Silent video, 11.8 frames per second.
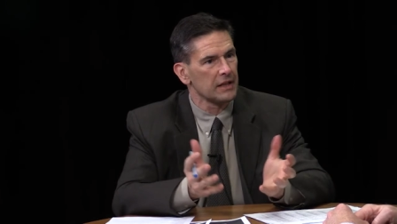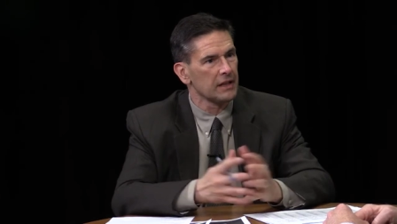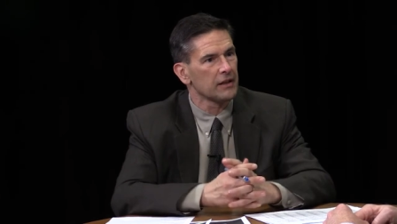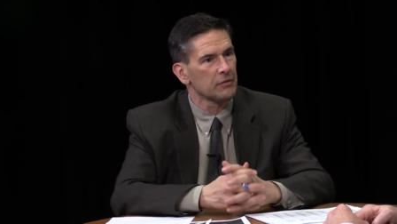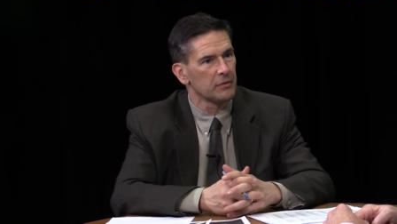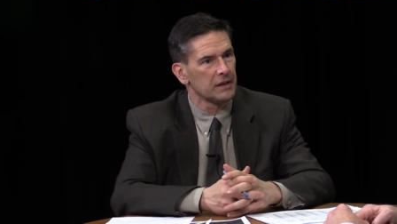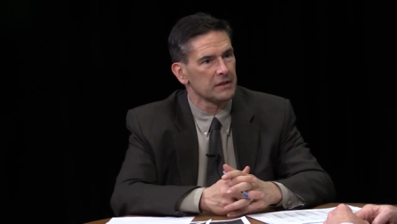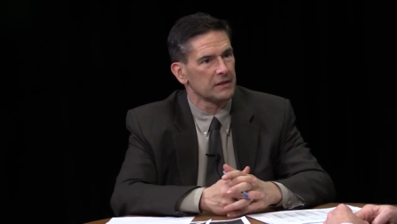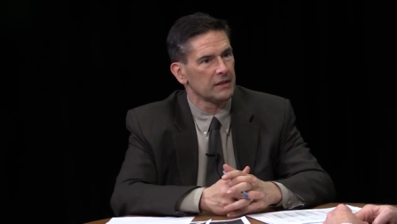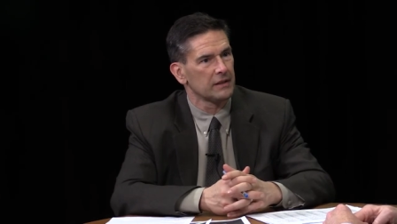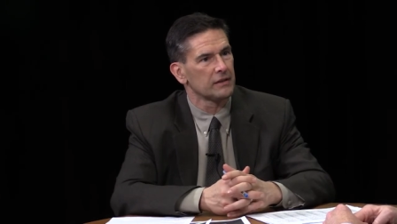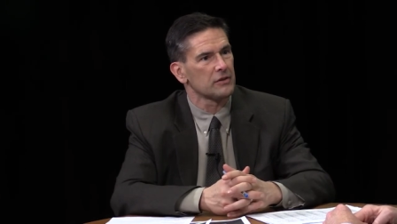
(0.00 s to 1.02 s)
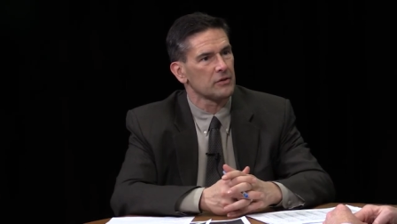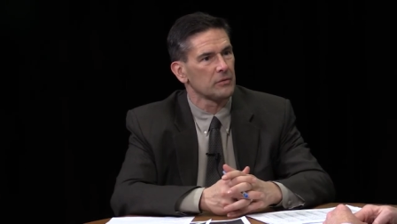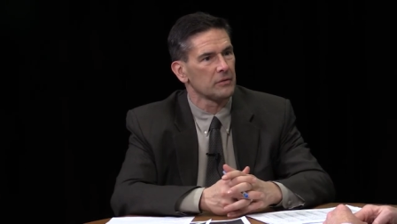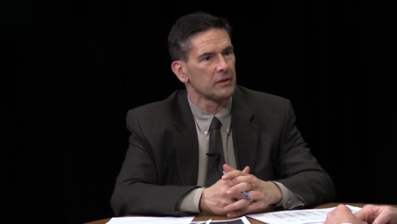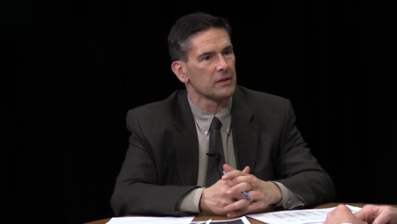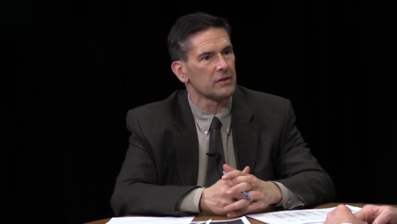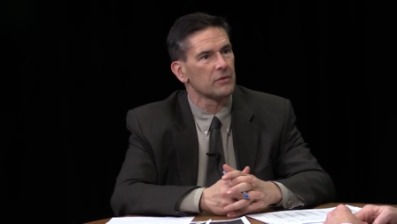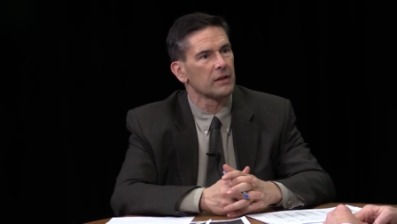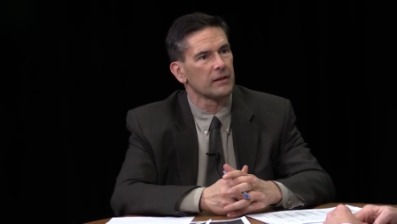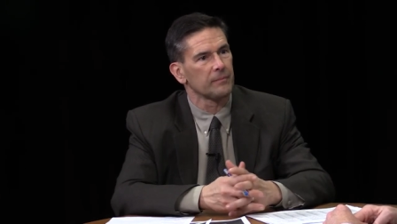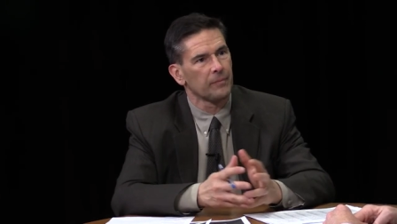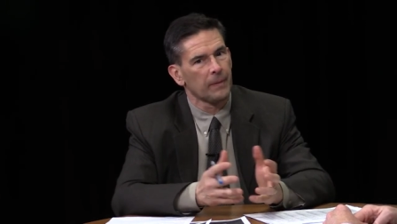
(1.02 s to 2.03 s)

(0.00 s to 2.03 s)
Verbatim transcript: increase in the school district.